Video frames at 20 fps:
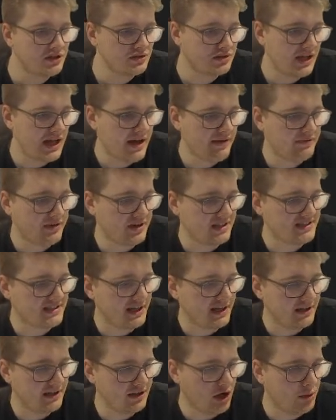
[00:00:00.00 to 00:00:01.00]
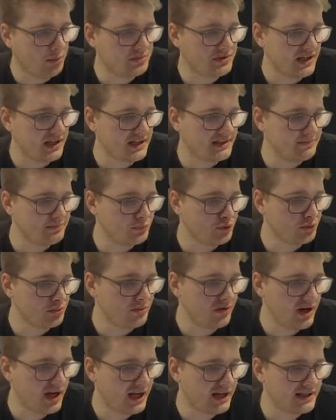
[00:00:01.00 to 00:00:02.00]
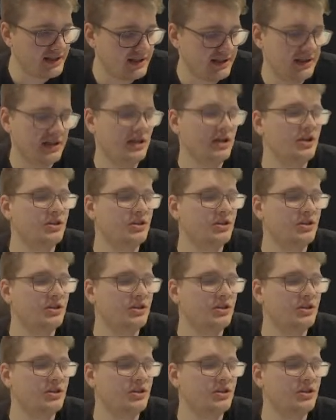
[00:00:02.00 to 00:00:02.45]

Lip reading: So you have Ratel, Update, and Boomerang.